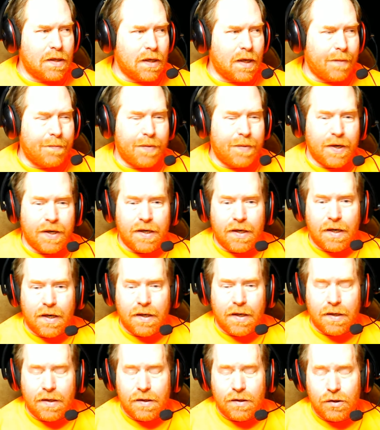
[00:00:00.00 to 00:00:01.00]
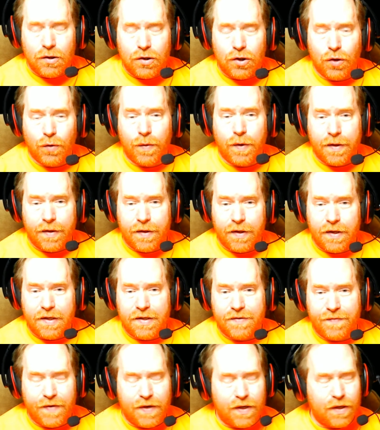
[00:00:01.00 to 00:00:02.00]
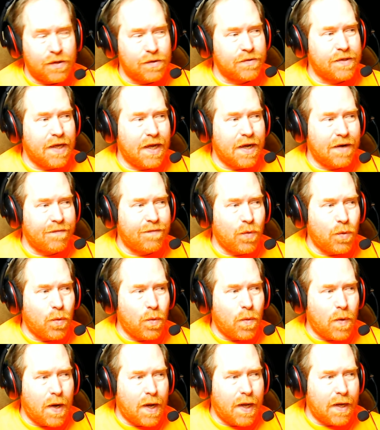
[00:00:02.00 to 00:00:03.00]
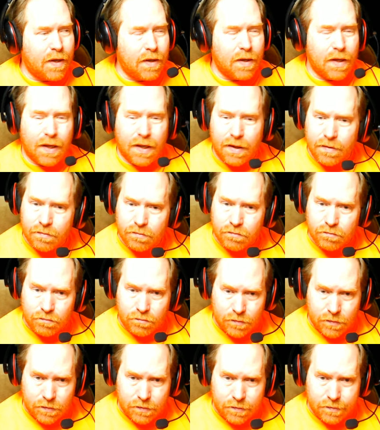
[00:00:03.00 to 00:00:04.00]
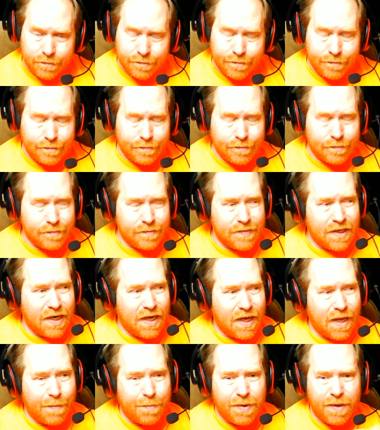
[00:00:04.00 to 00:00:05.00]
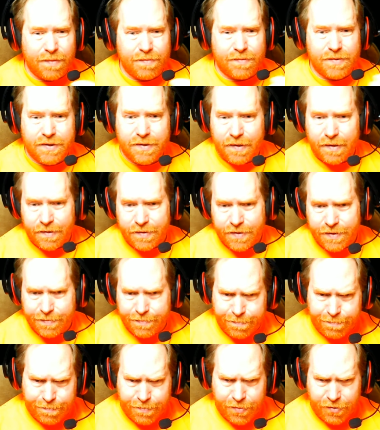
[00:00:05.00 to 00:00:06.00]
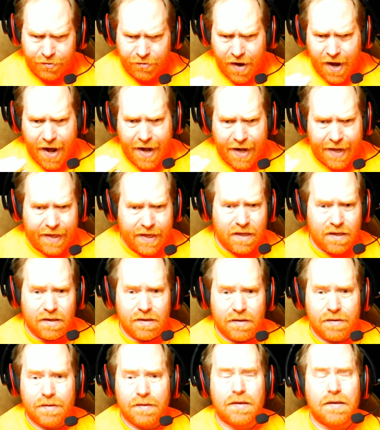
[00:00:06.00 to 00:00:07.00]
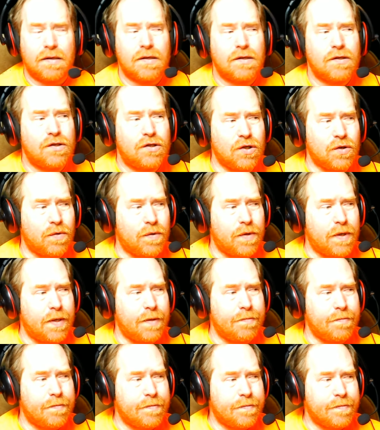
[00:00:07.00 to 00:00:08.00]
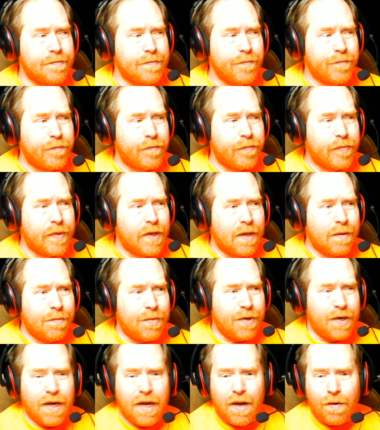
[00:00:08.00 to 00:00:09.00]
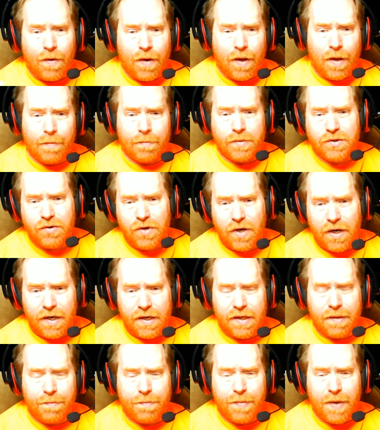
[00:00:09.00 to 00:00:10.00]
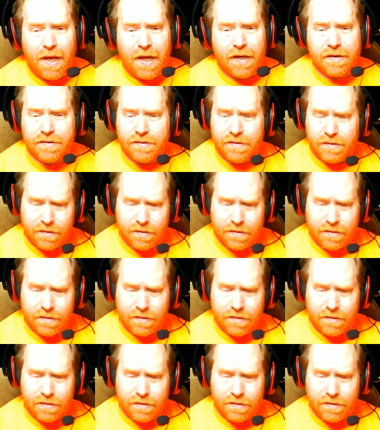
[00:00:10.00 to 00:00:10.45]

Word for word: I've been doing these videos now for a while, and I've been sporadic doing it, but now I'm trying to get back,